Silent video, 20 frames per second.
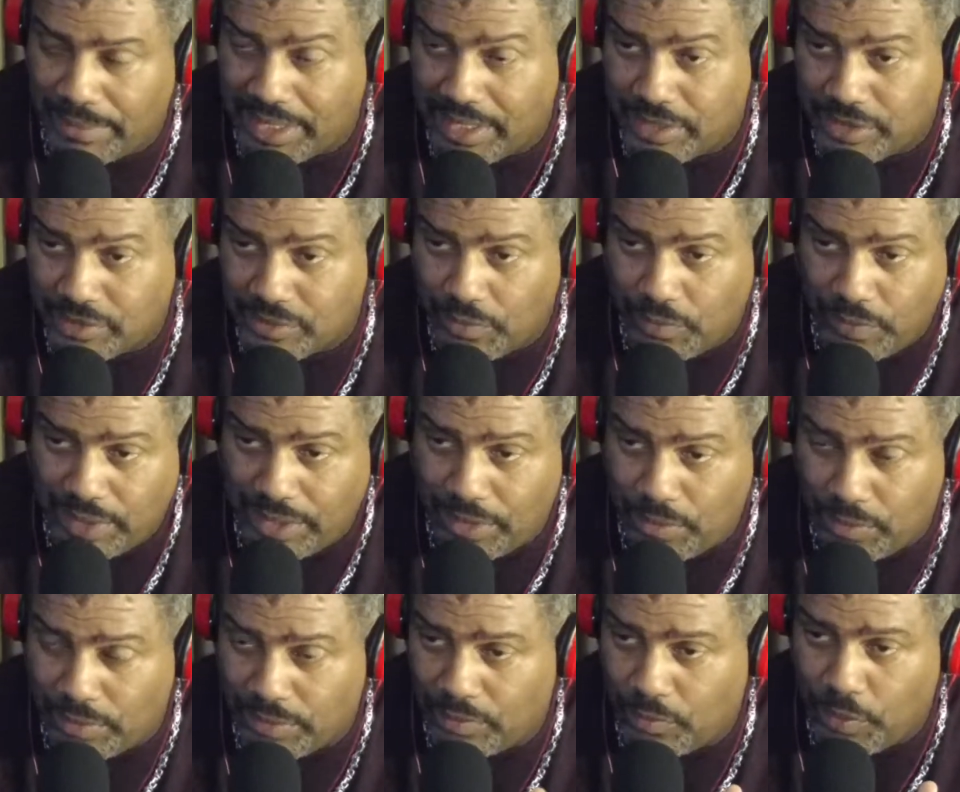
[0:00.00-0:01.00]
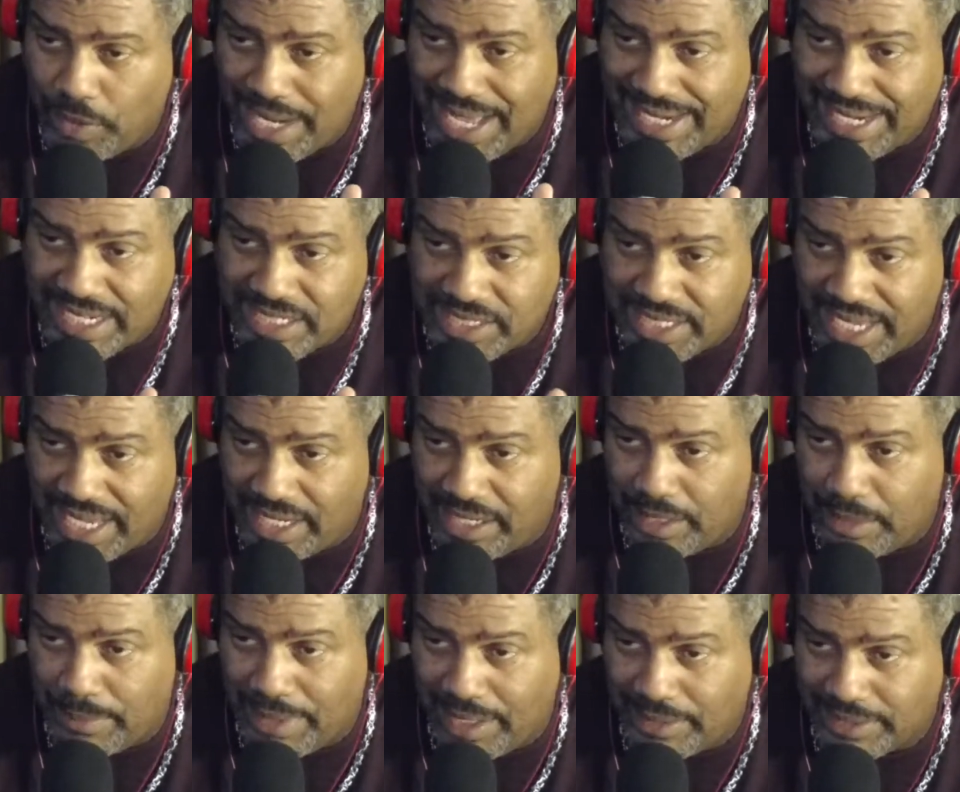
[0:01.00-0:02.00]
Because we're not
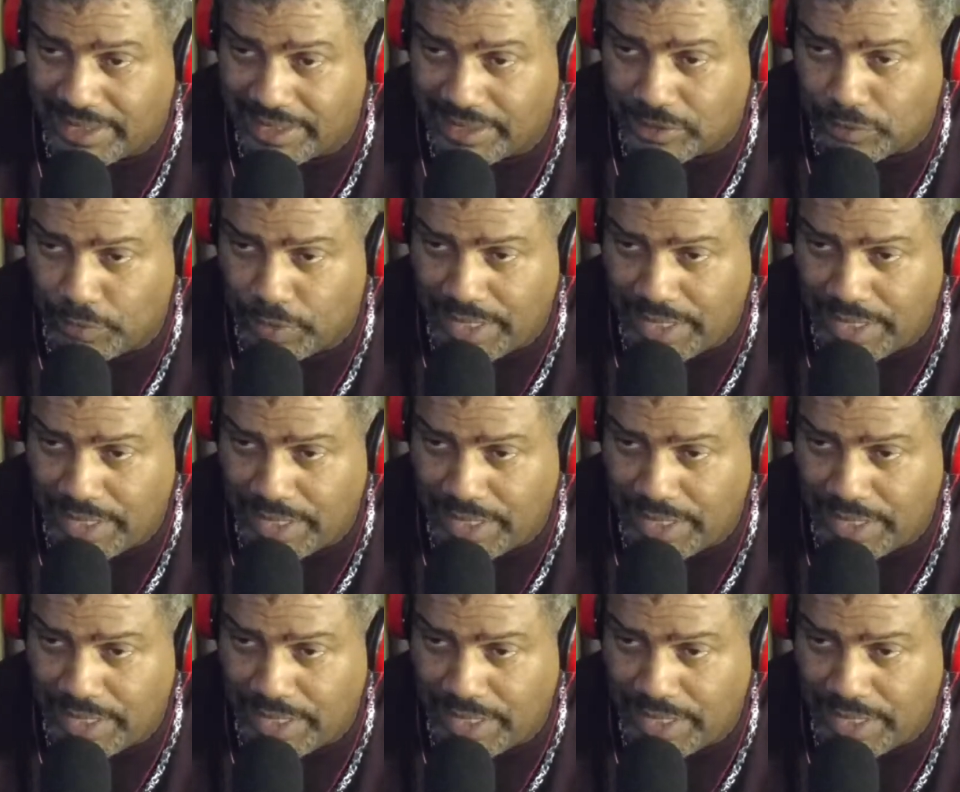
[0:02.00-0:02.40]
educated about this.